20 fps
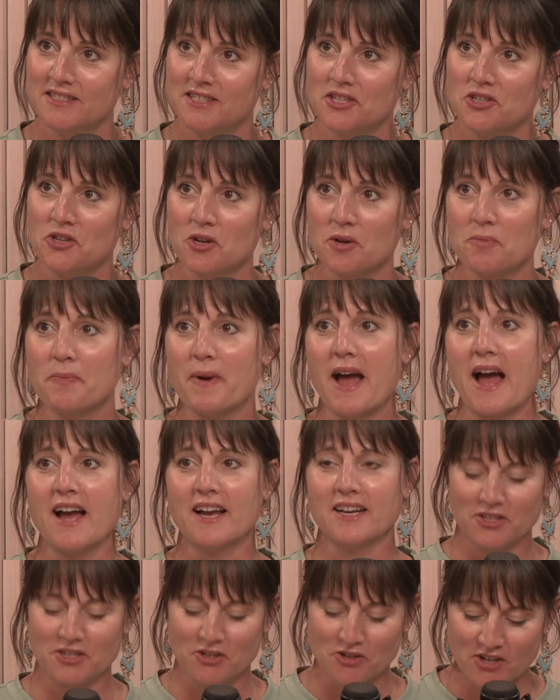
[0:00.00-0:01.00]
Yes. You're
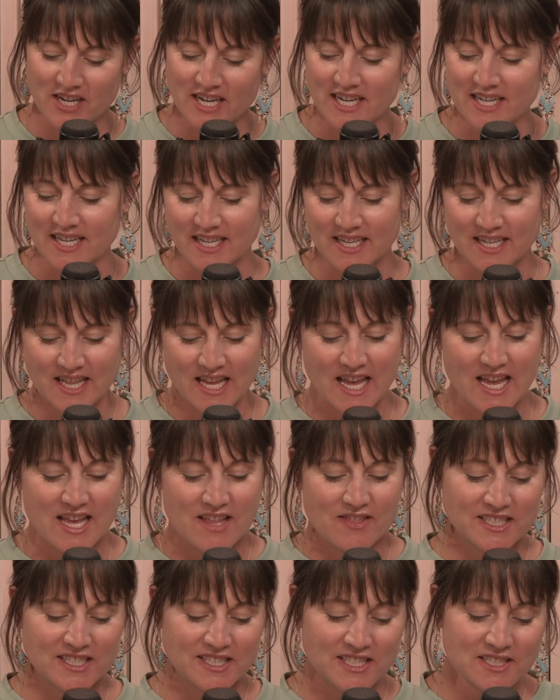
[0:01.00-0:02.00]
back. You're in it.
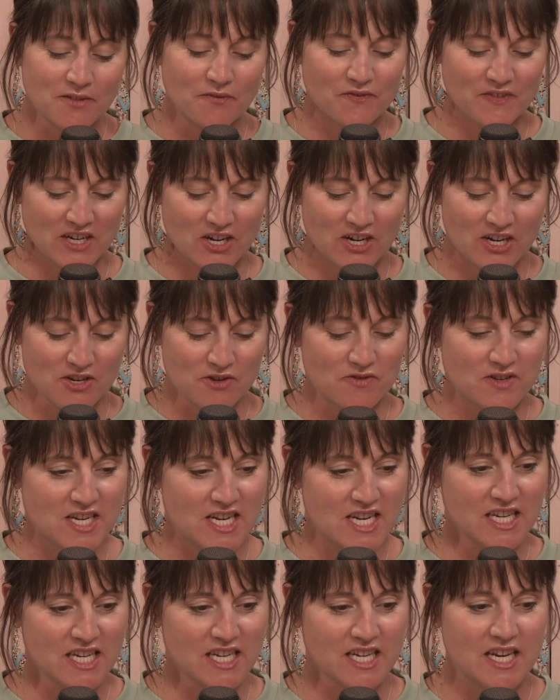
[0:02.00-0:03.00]
This is a very
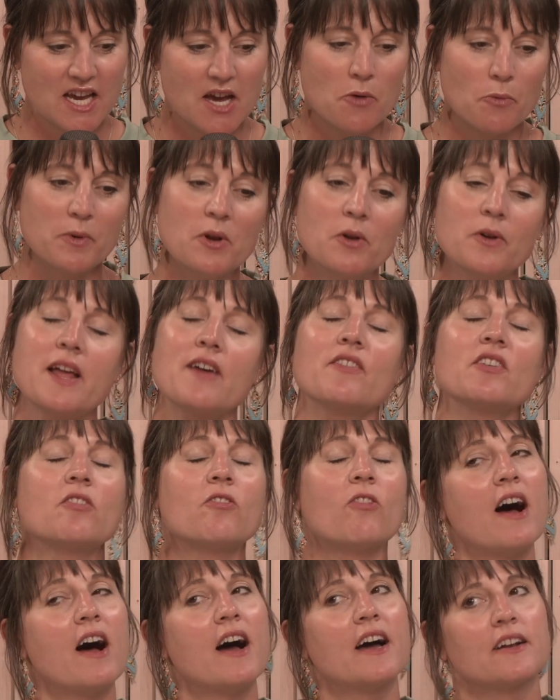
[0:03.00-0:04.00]
unique. We don't have a
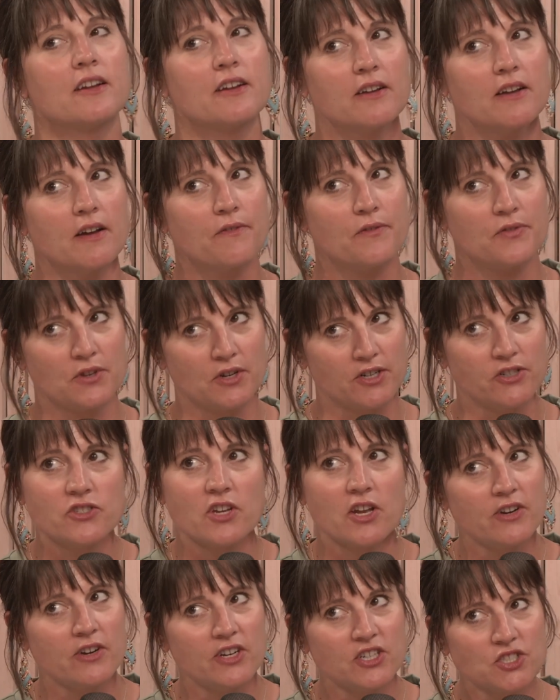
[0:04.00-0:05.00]
lot of third
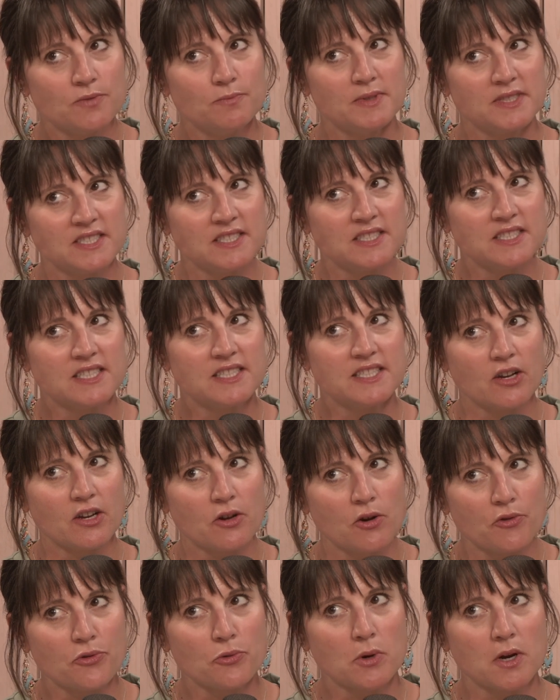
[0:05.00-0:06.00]
generation businesses that
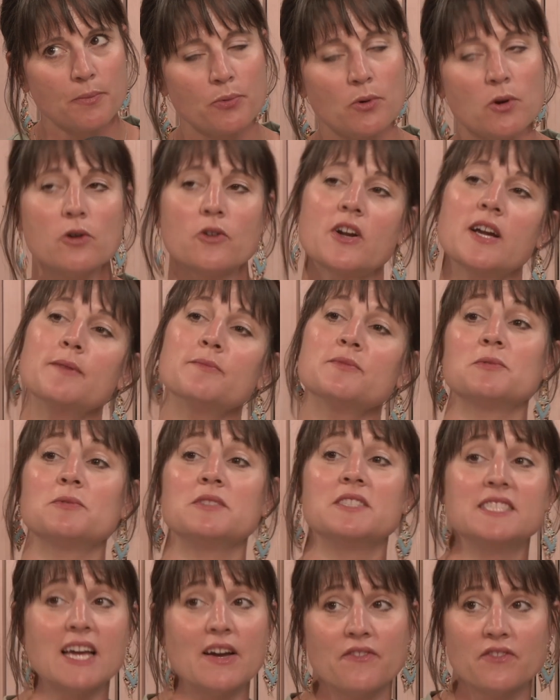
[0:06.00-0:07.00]
go through our programs. We
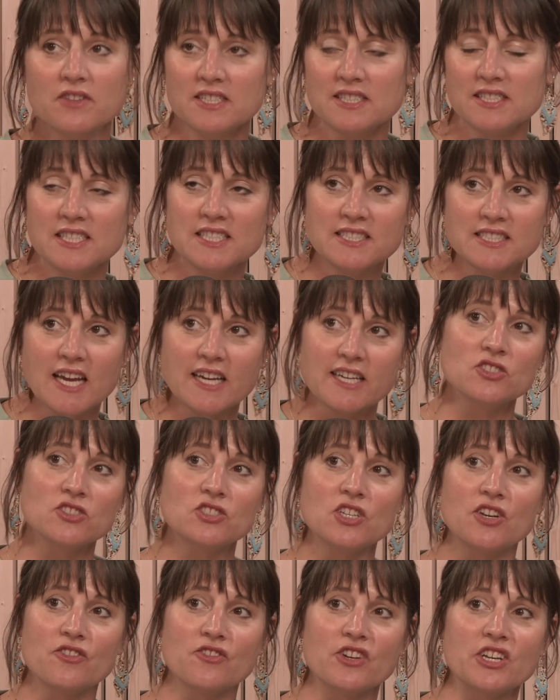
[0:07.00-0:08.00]
definitely see second
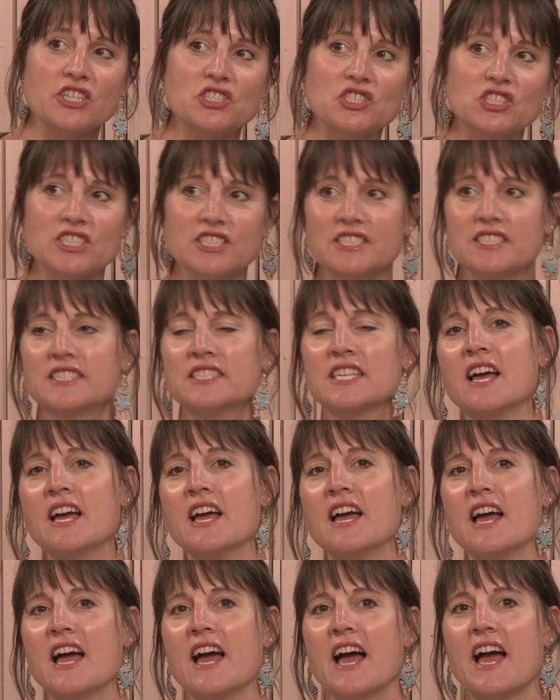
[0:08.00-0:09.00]
generations.
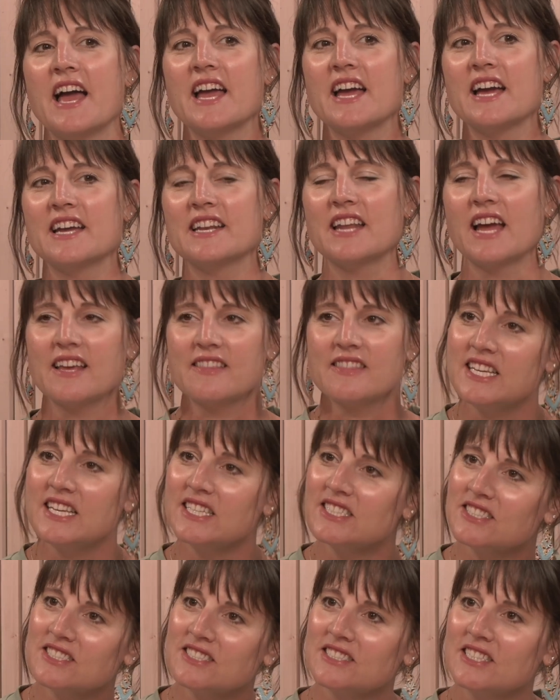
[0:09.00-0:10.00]
And I think
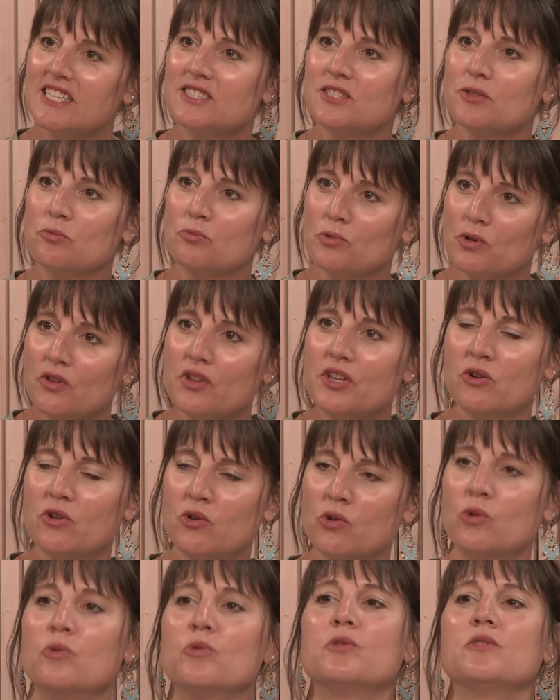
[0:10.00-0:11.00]
it's just, it's a really
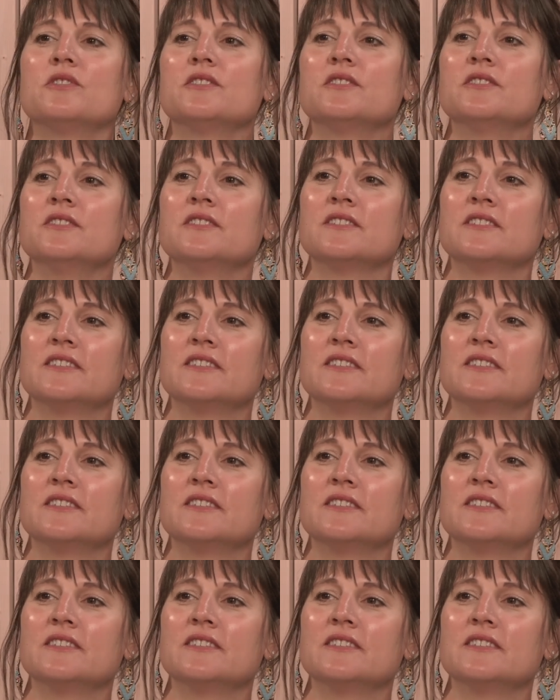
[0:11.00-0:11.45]
cool